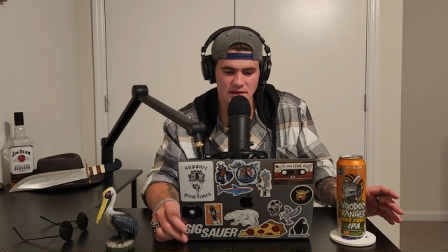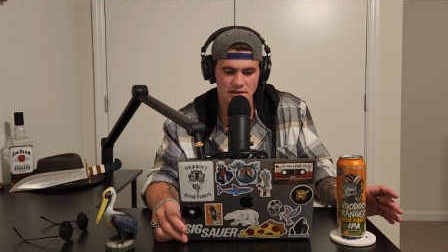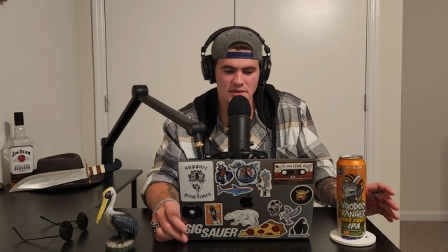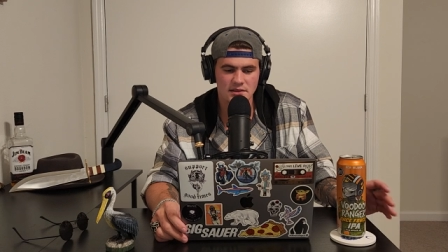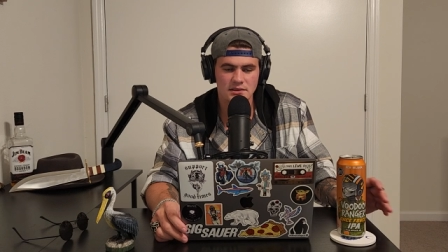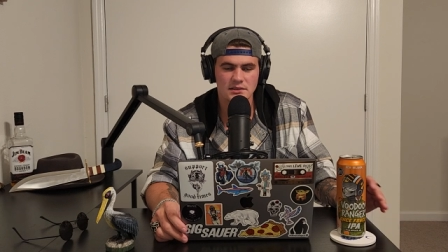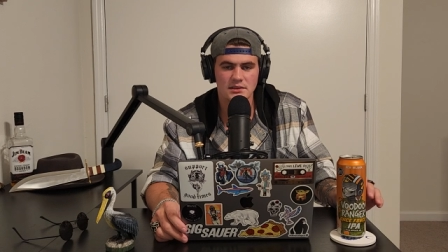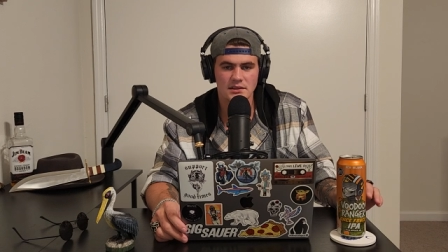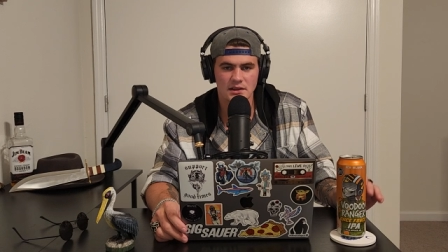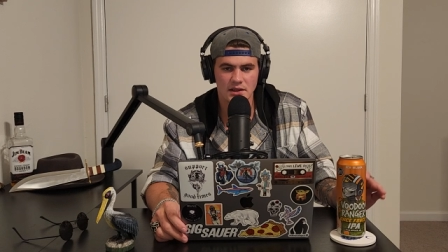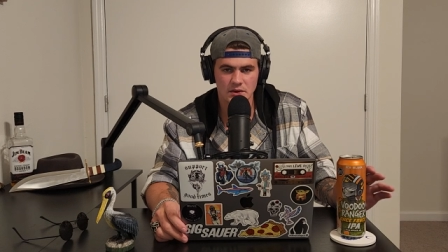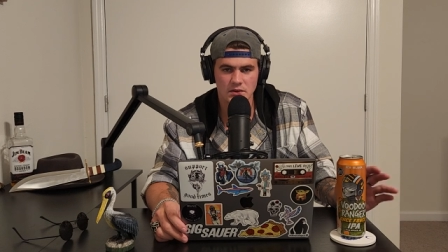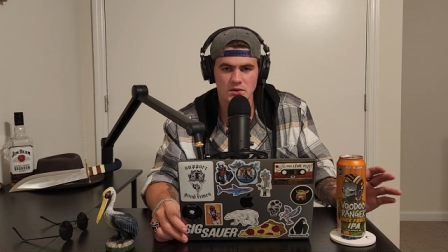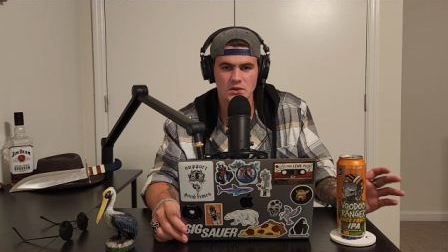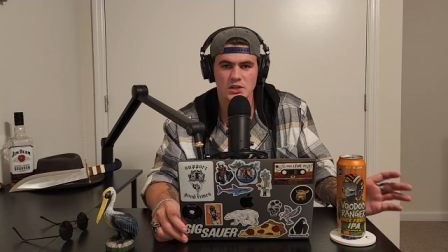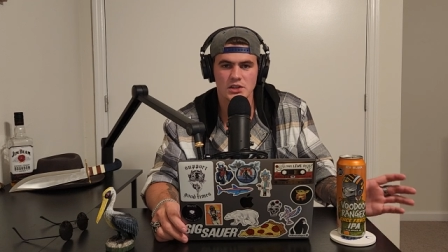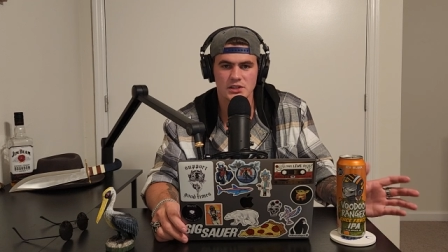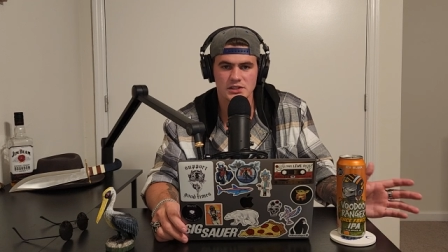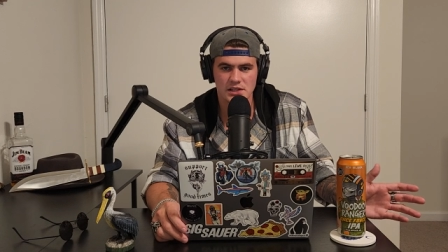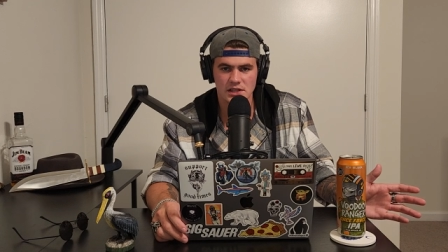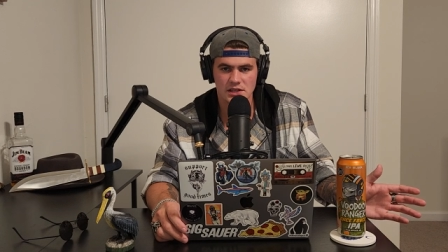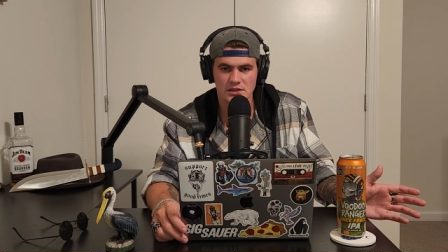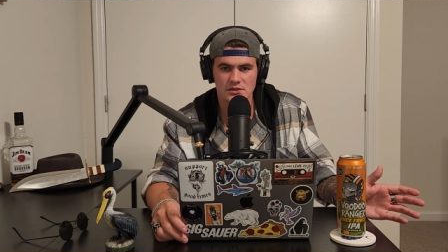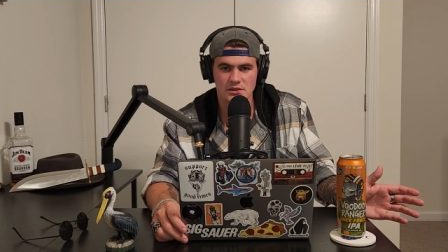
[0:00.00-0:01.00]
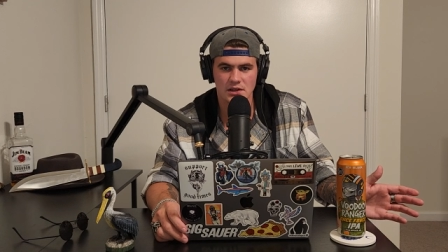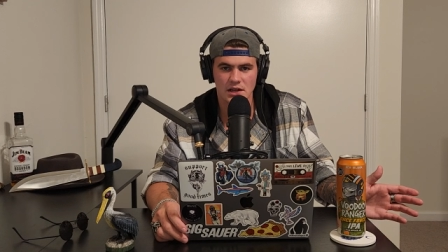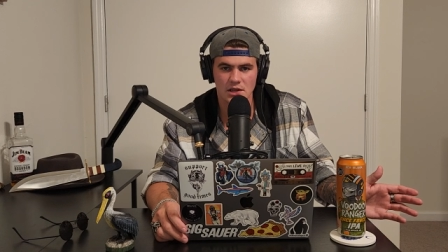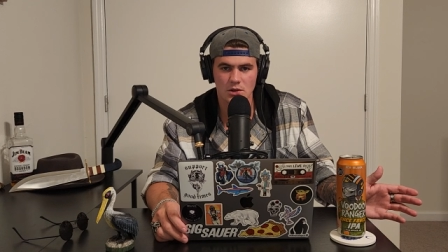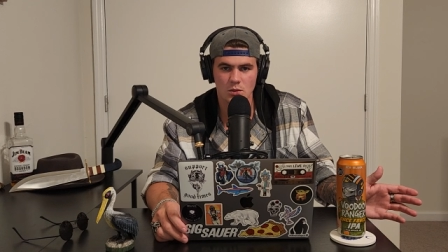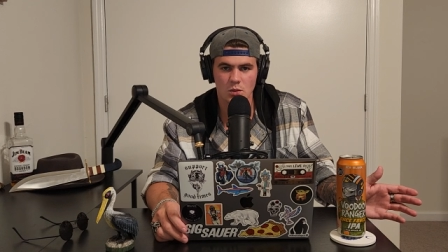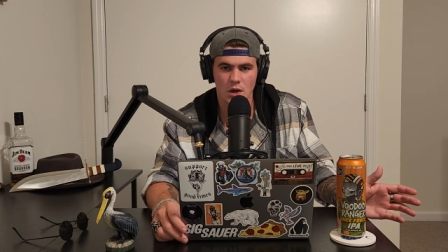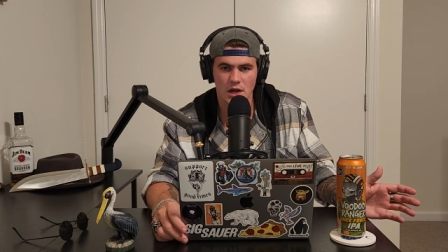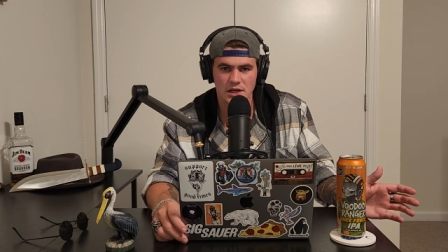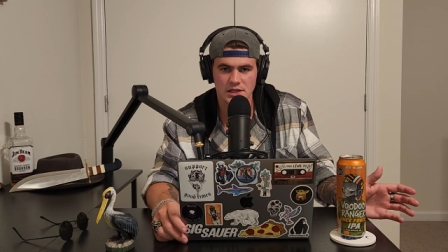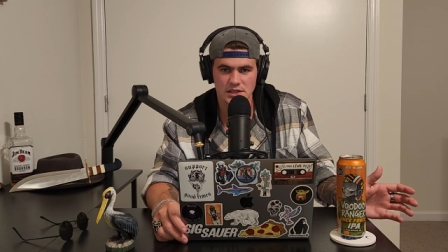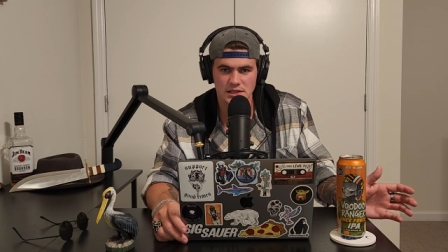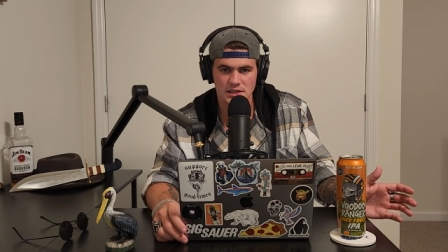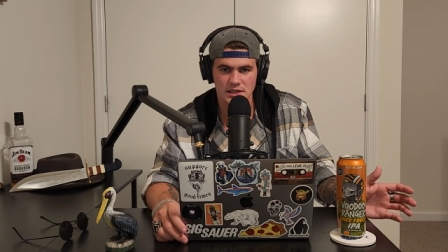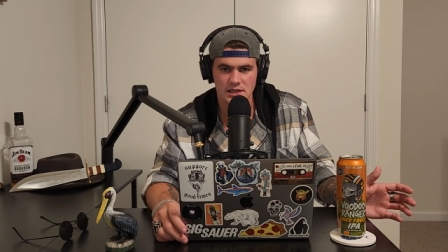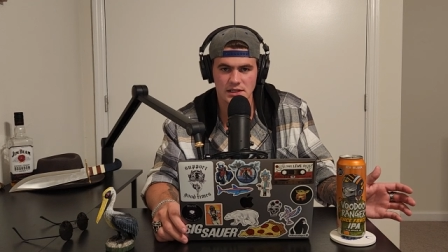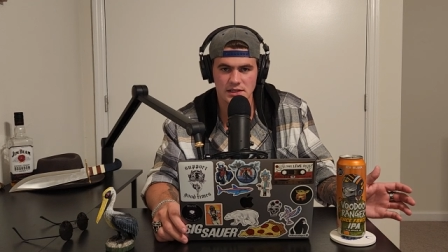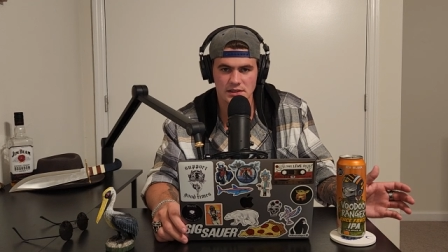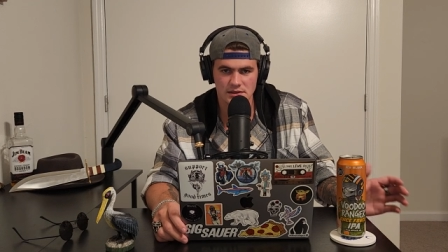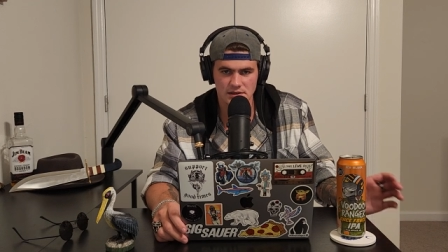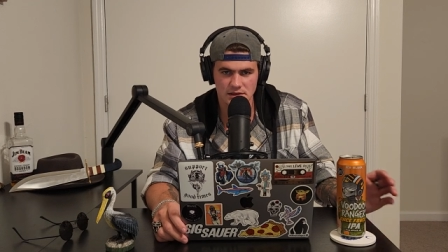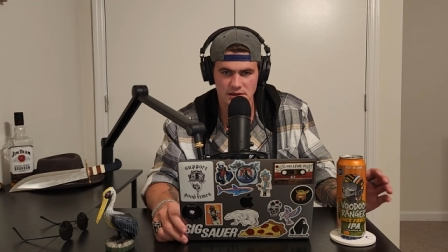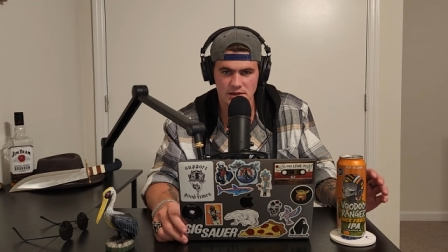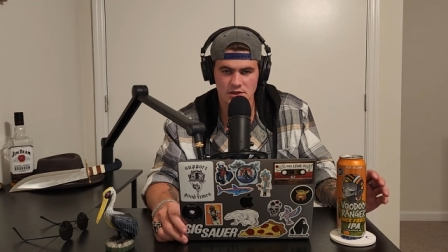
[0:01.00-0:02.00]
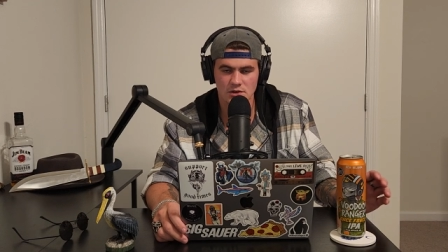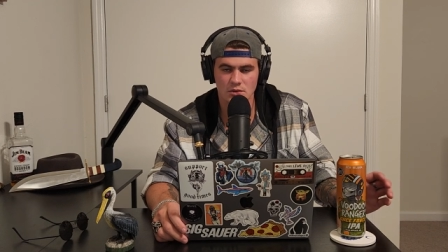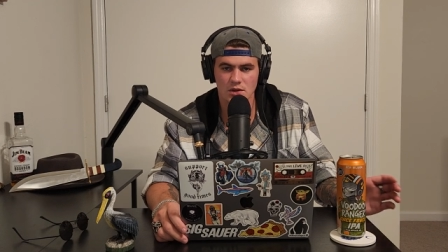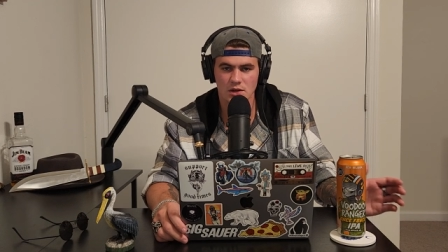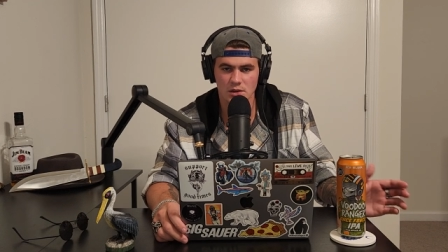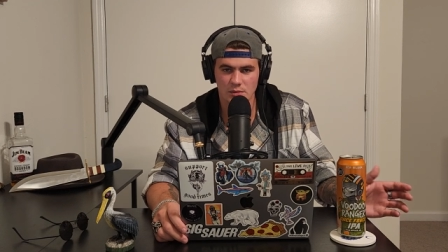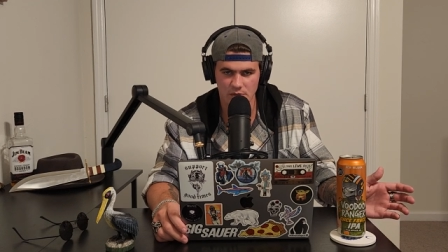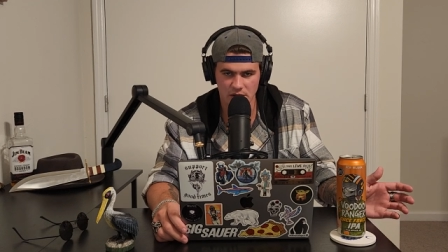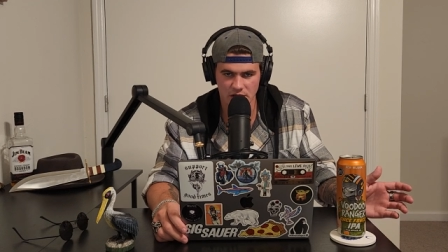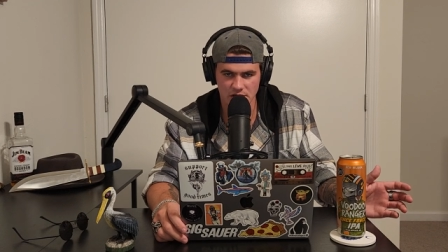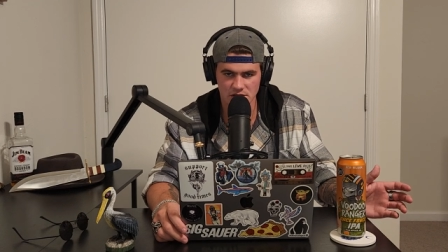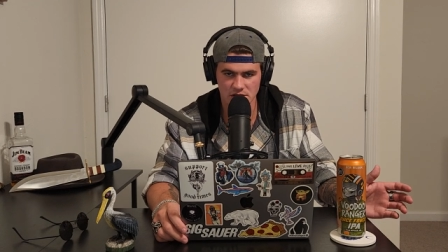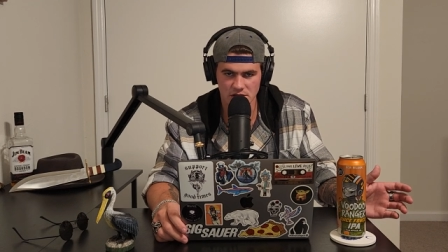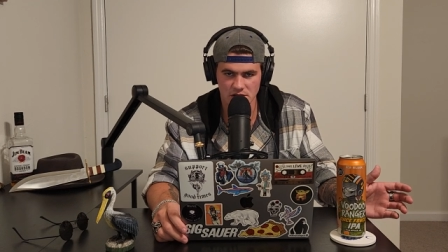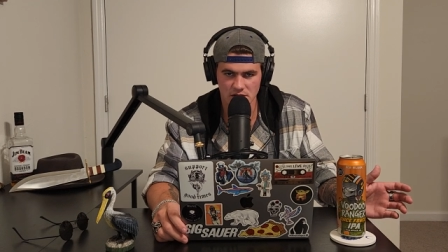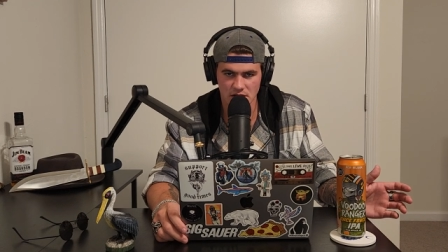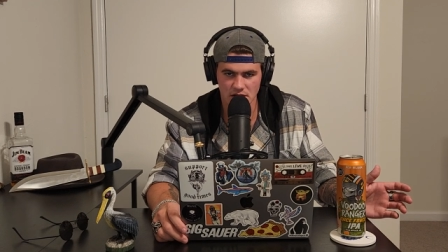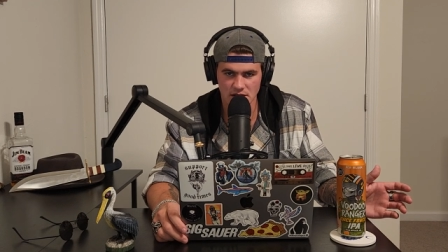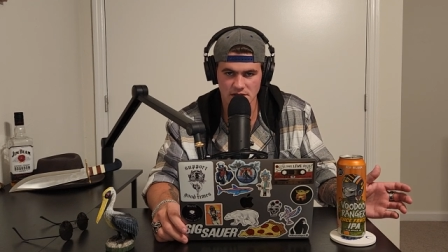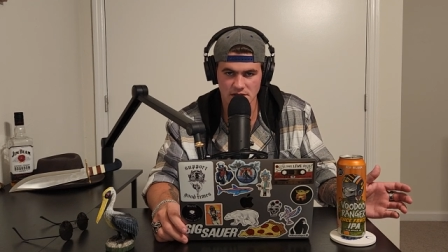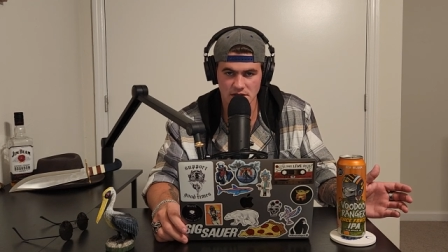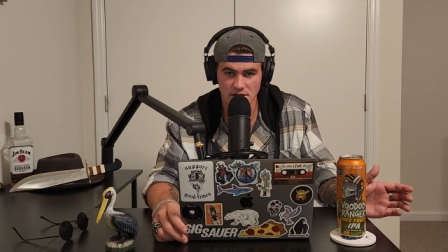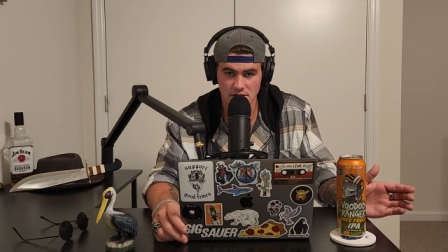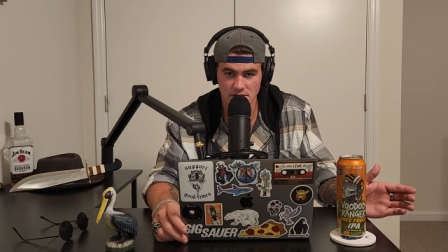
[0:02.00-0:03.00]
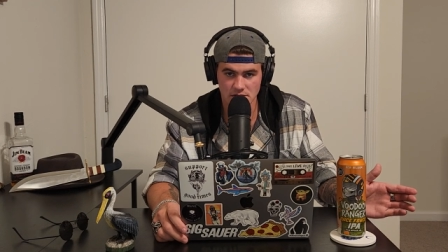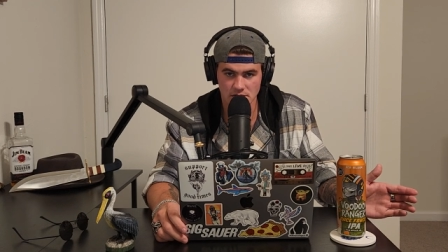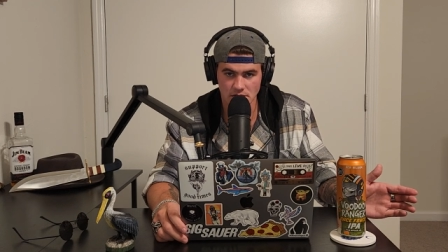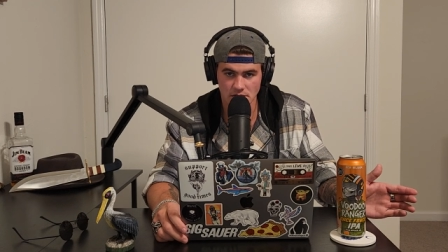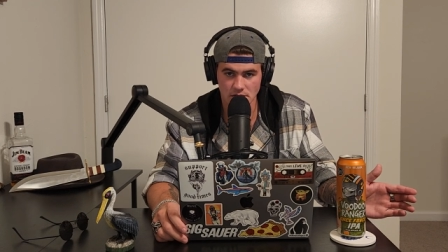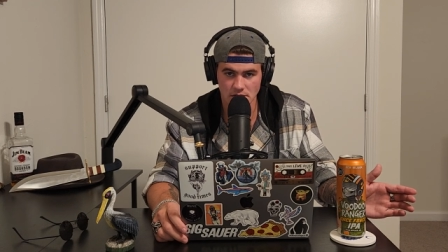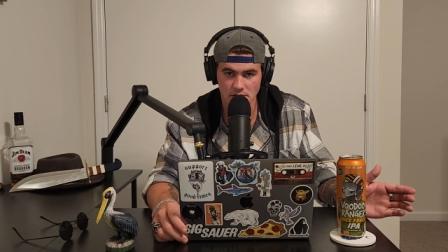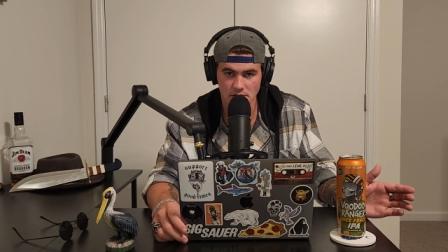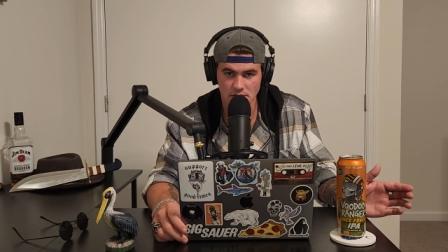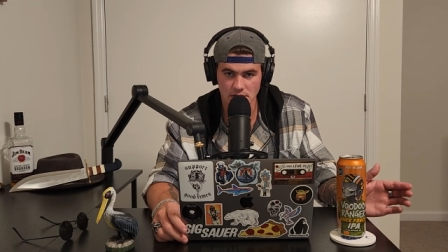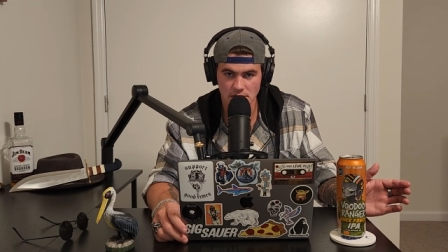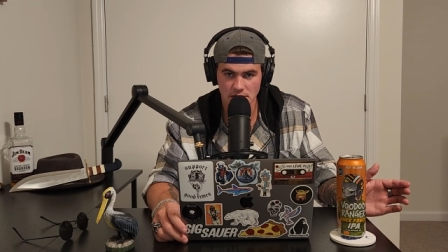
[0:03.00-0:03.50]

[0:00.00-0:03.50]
If you're a sixth grader watching this, you want to pressure crush at school,